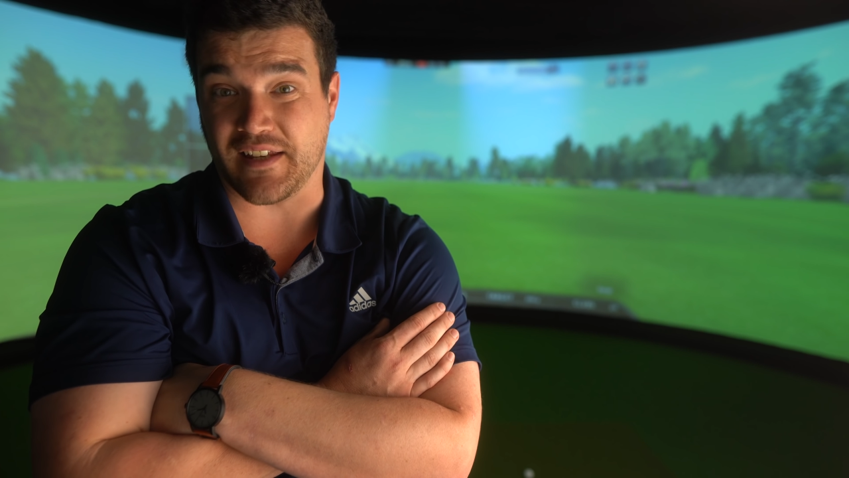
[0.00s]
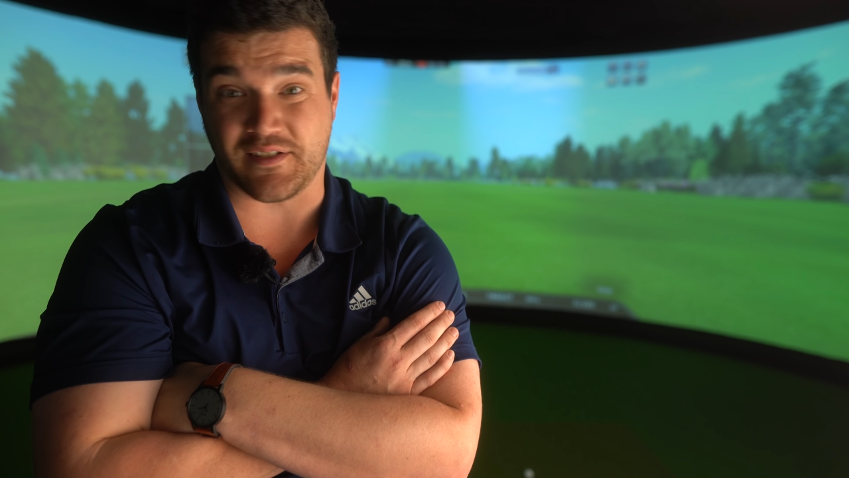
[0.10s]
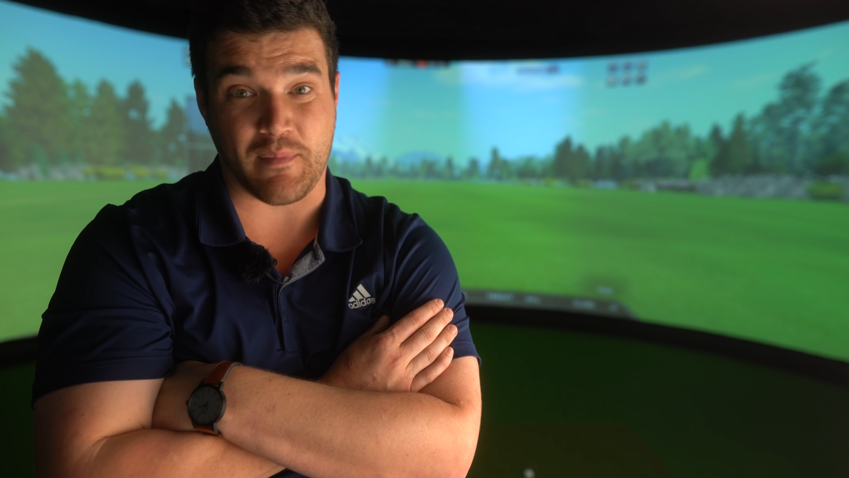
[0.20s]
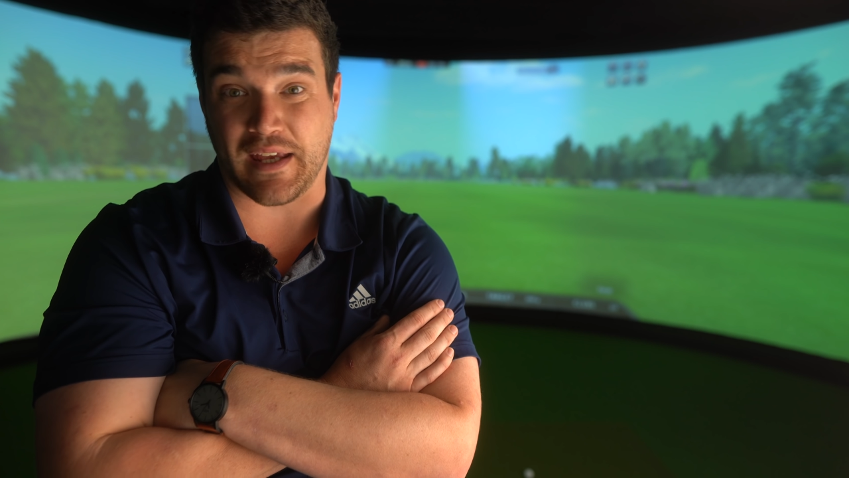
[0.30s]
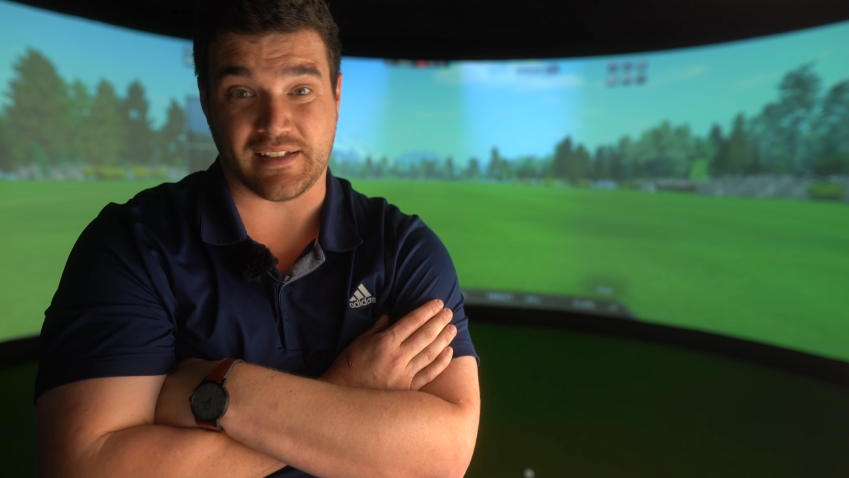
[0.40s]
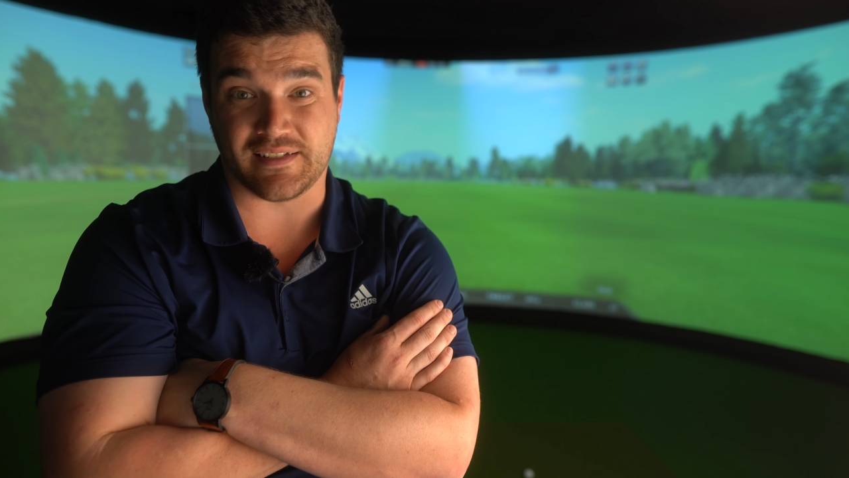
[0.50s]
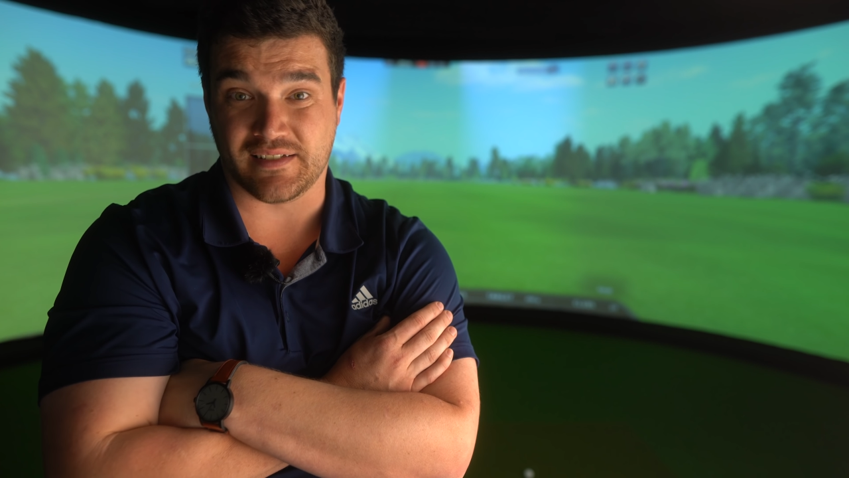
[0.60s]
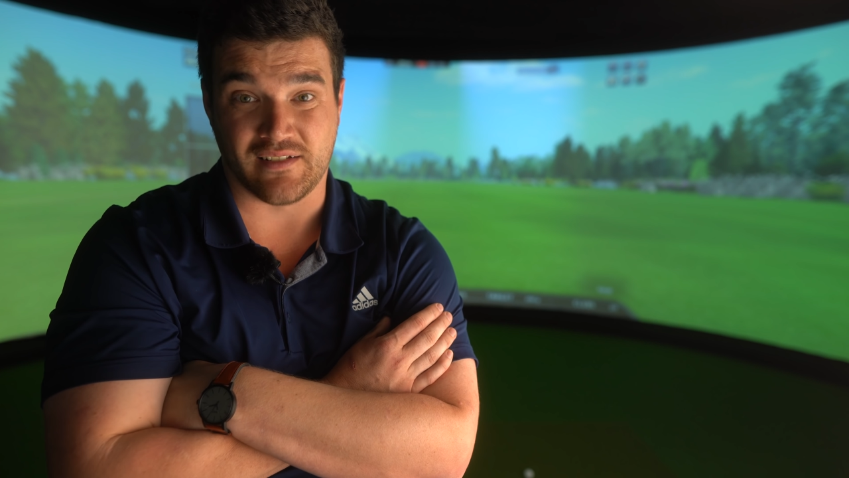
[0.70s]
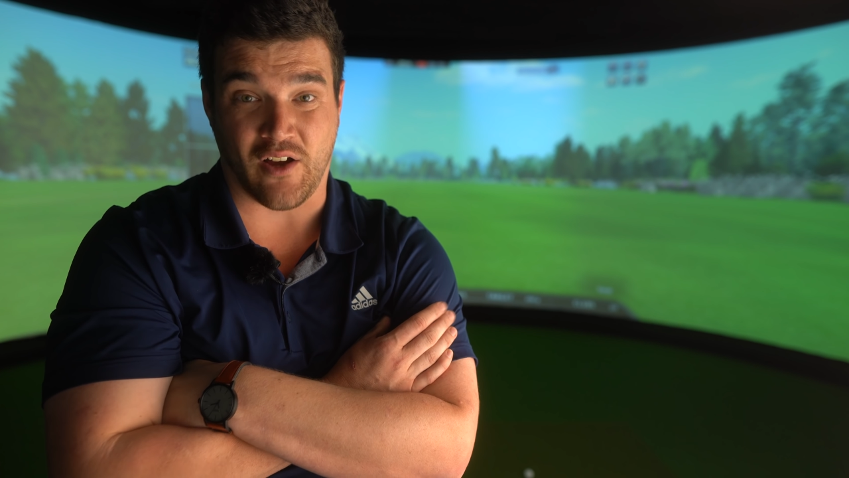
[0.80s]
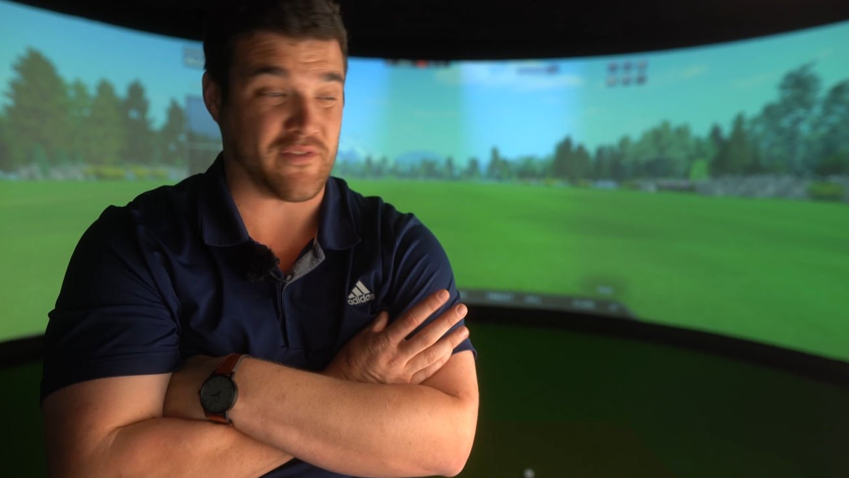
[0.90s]
as your
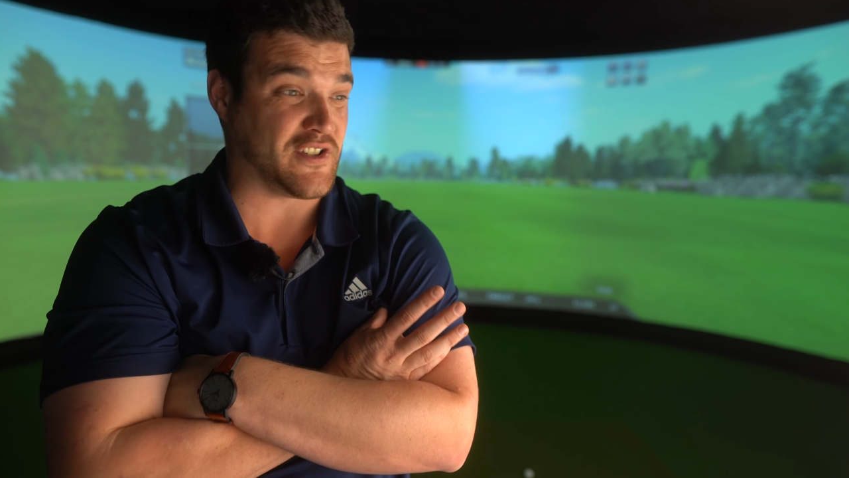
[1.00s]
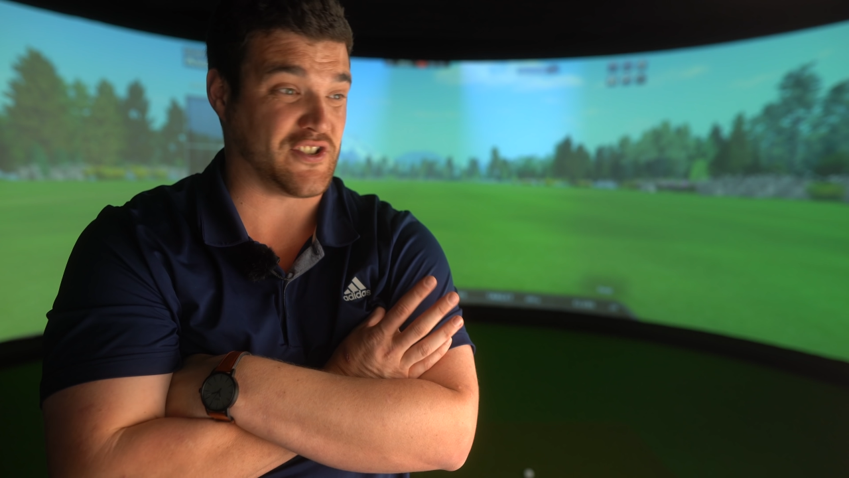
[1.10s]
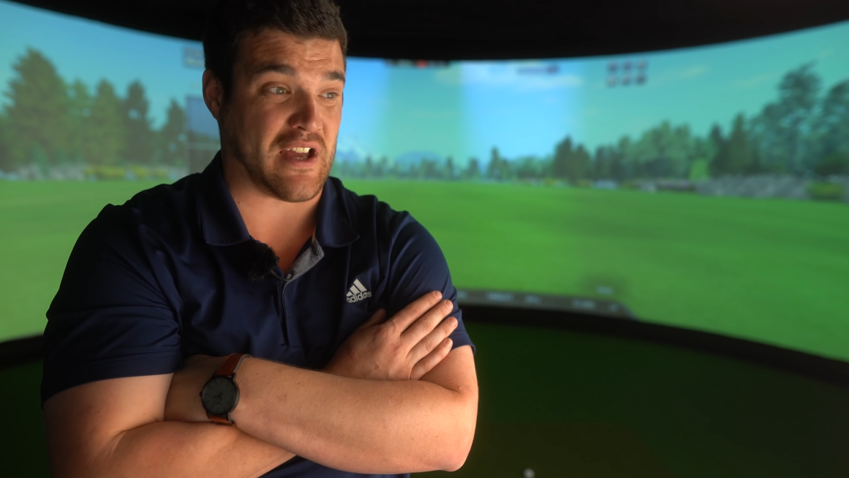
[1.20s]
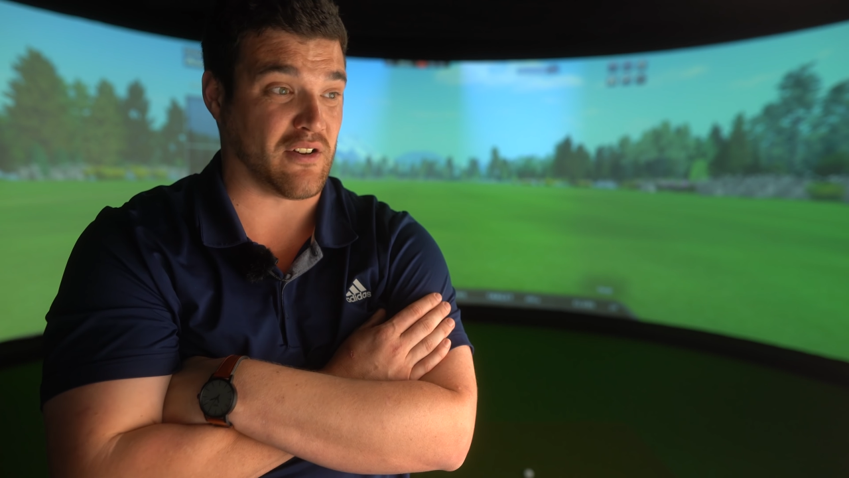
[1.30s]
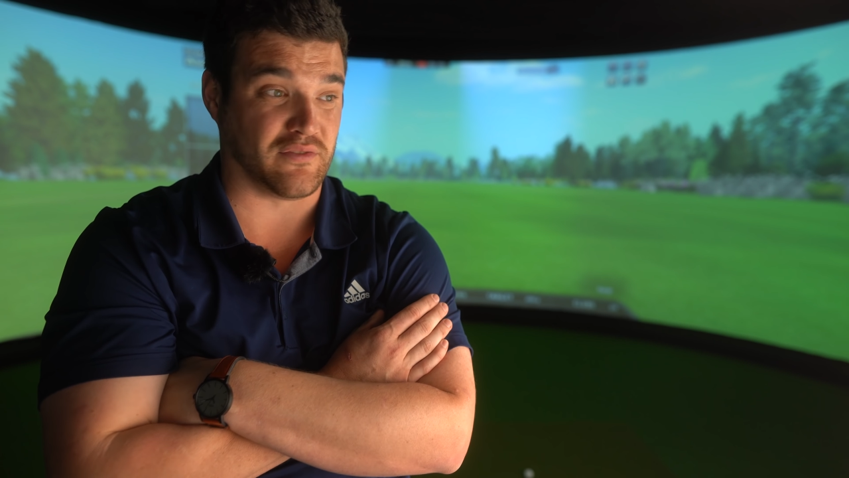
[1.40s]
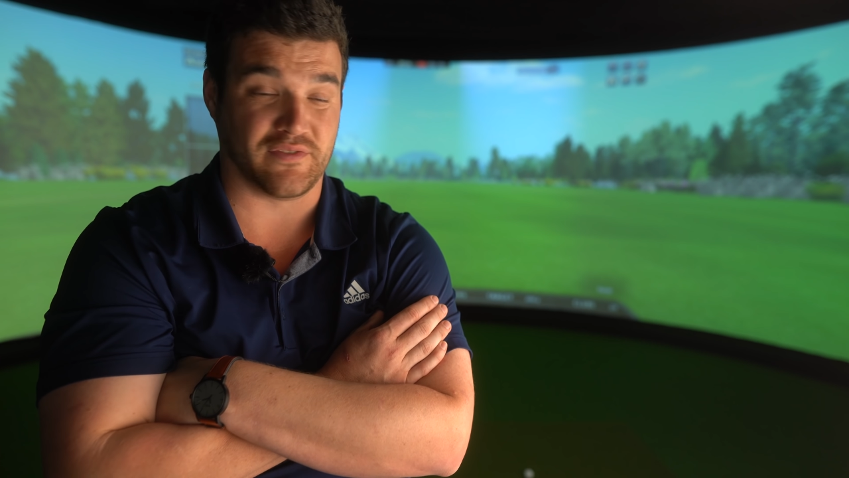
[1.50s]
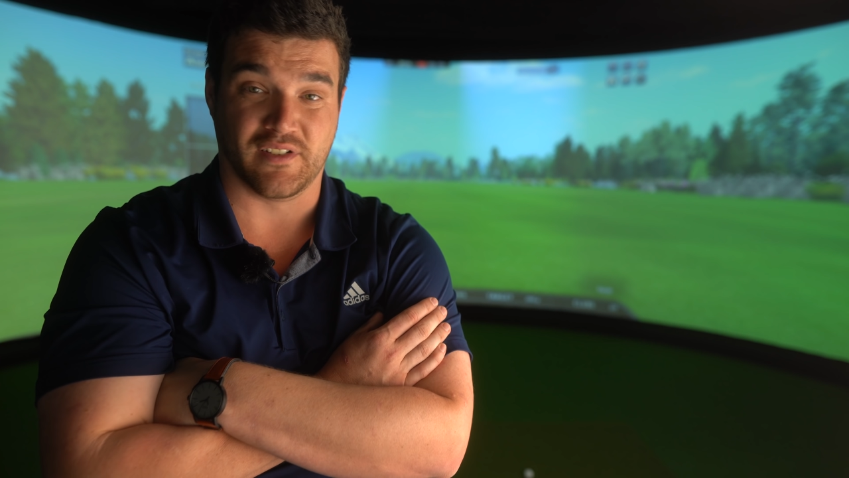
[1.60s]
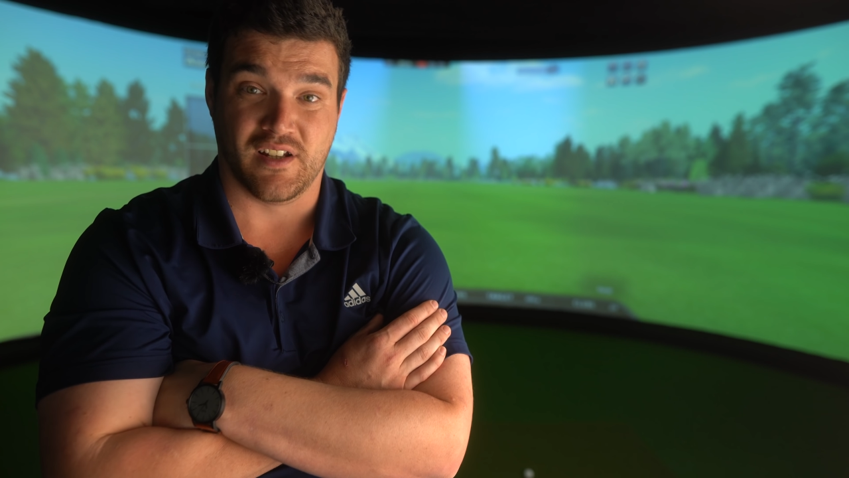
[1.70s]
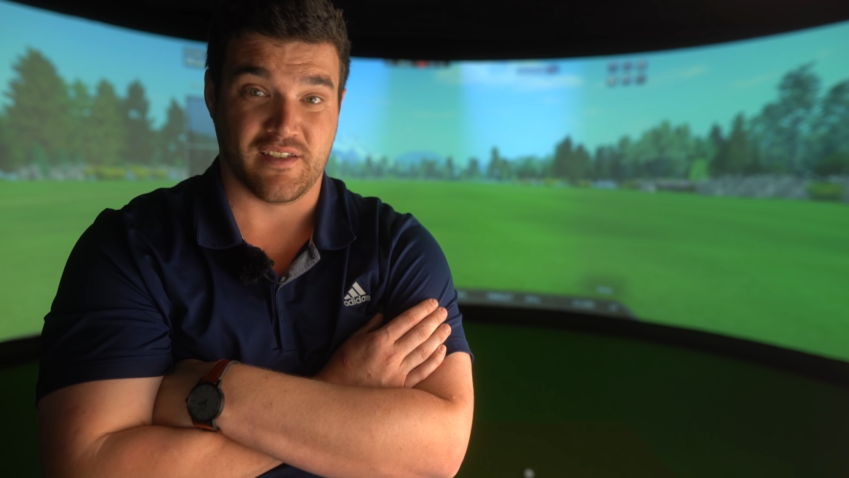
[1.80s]
mates, off the shelf.